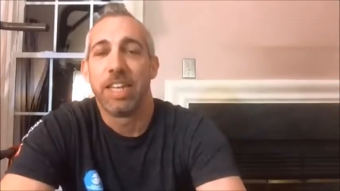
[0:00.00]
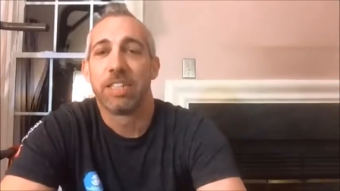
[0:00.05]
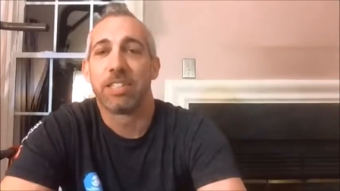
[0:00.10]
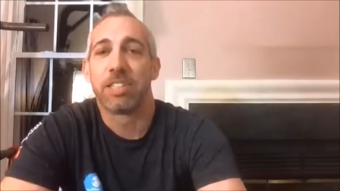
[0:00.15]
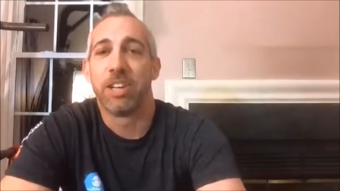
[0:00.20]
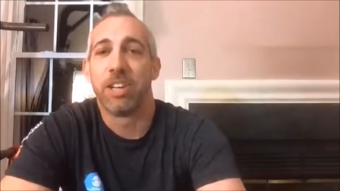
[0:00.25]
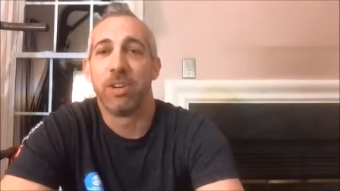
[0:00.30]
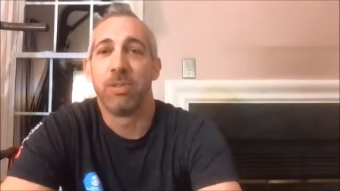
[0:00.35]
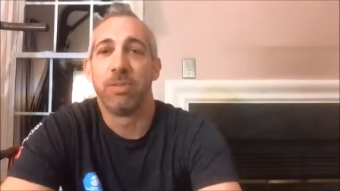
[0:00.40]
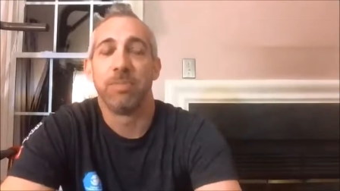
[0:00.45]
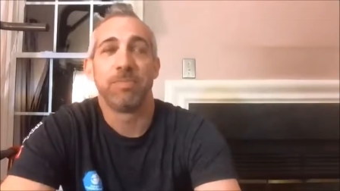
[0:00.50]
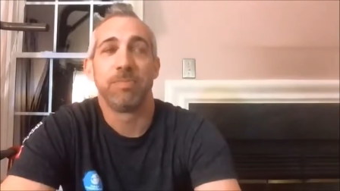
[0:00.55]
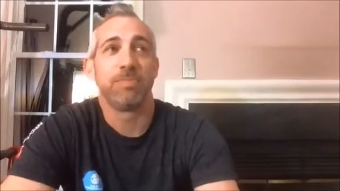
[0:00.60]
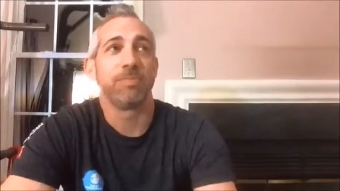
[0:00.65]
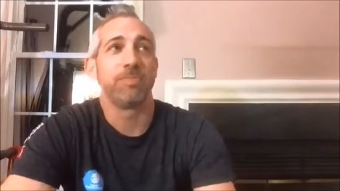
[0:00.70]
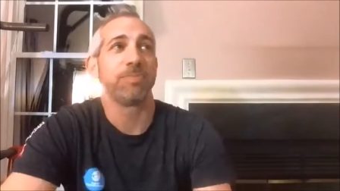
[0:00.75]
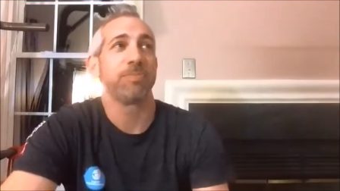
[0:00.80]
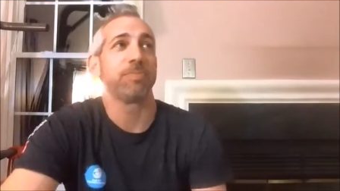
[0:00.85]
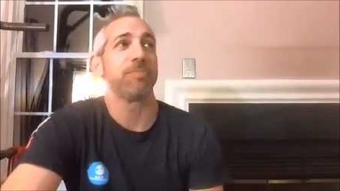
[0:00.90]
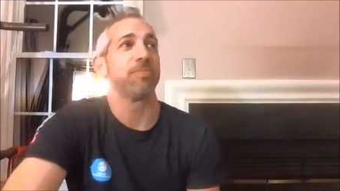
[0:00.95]
Yeah. So,
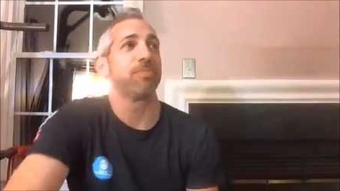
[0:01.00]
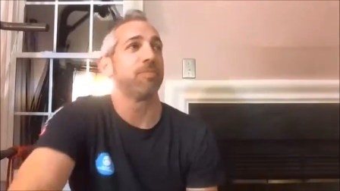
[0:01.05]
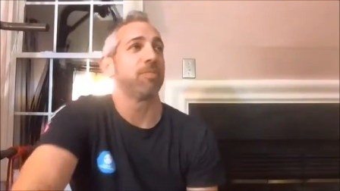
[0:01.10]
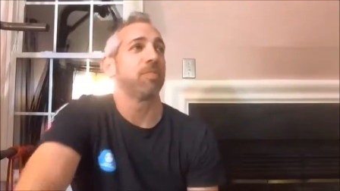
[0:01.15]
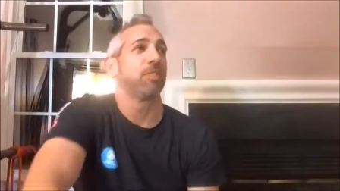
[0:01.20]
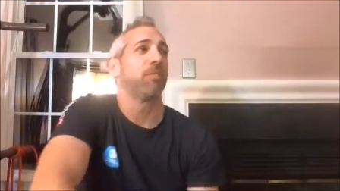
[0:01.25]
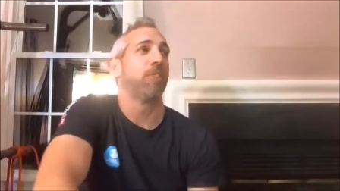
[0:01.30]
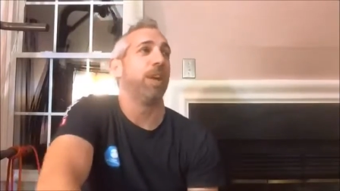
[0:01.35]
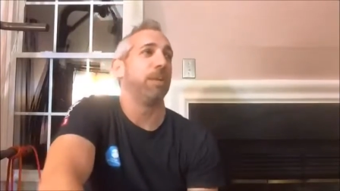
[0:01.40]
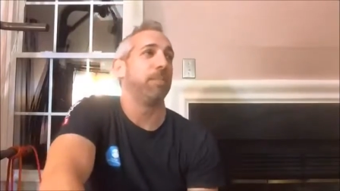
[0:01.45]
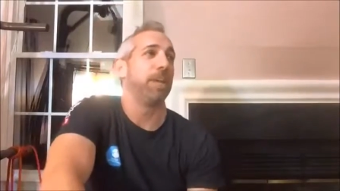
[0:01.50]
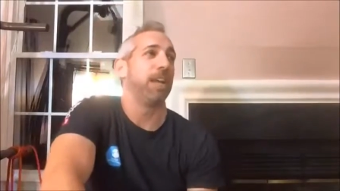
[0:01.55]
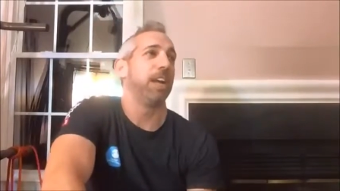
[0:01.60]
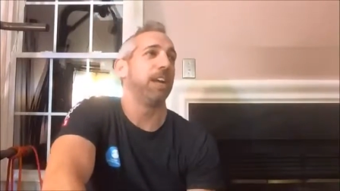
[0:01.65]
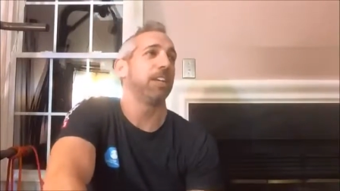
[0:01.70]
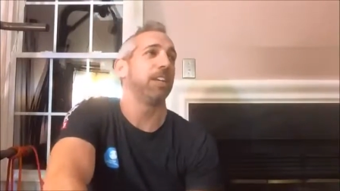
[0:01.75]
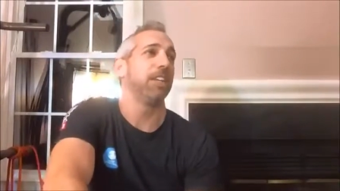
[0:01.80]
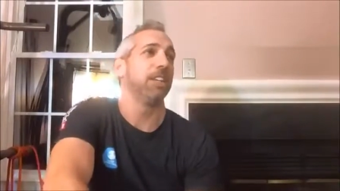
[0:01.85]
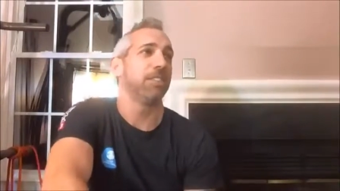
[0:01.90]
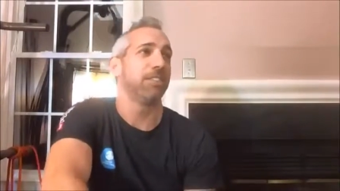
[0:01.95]
right,
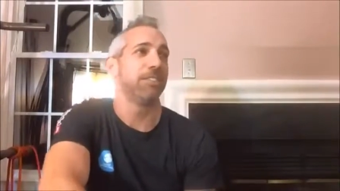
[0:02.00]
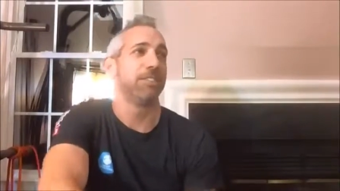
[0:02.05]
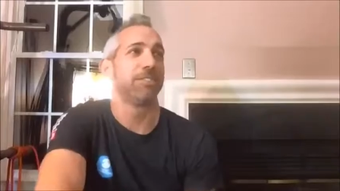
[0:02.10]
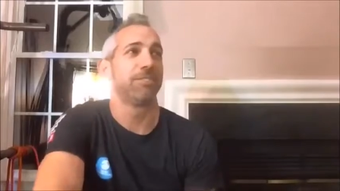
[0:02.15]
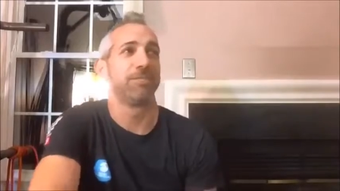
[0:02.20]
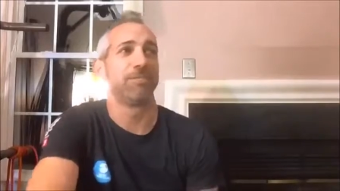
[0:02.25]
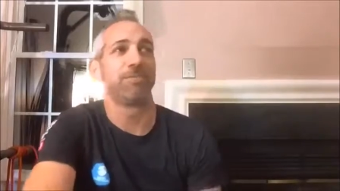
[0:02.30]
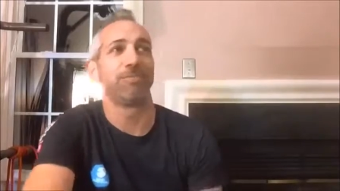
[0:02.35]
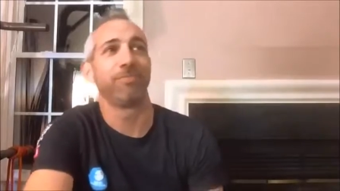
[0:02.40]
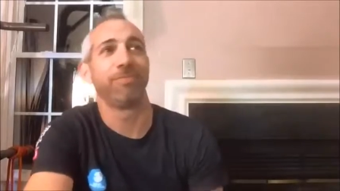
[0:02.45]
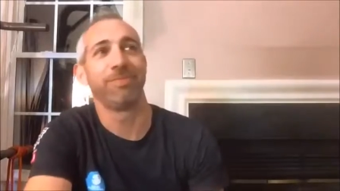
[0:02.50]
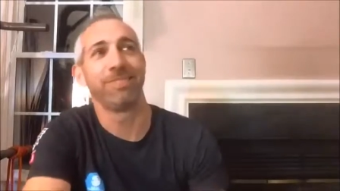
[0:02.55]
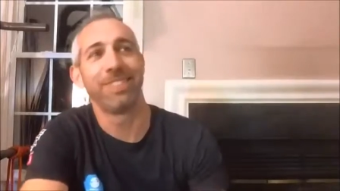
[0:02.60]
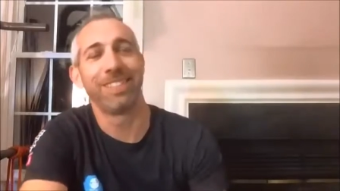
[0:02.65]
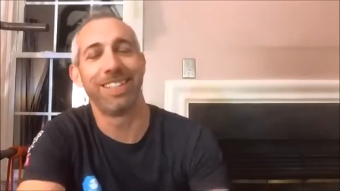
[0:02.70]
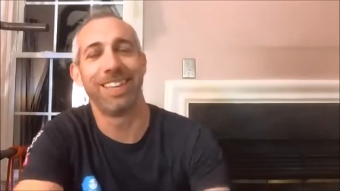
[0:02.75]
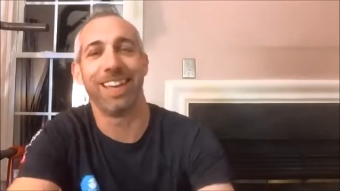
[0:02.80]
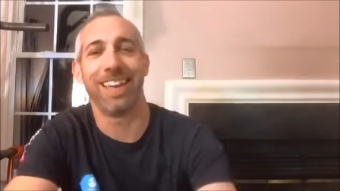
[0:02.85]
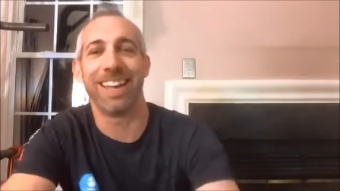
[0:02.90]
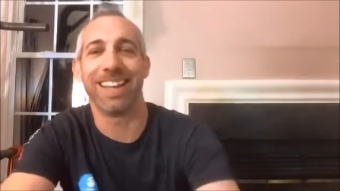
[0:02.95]
Bianca?
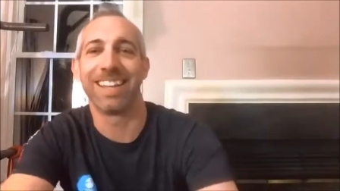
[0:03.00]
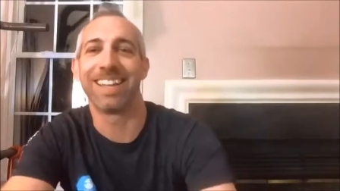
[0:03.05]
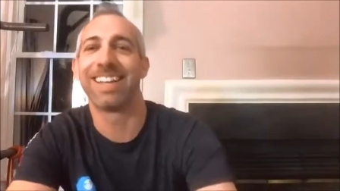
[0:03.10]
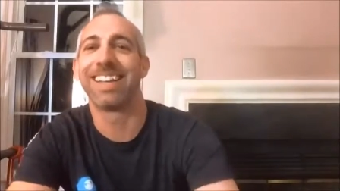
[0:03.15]
Yeah. Yeah.